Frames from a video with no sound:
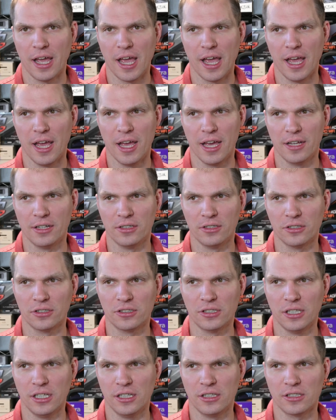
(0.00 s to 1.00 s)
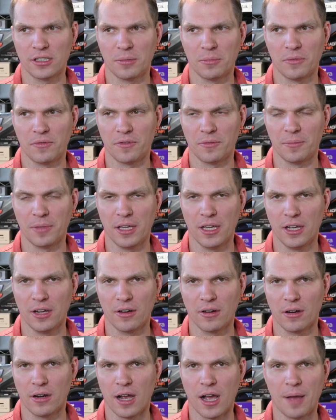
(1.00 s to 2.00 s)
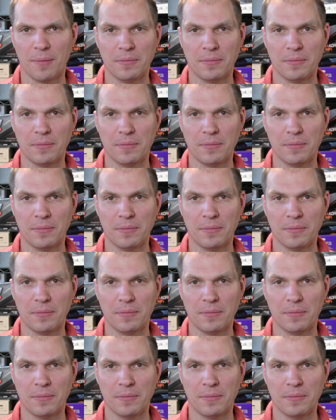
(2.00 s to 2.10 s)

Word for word: and you're seeing some of them here.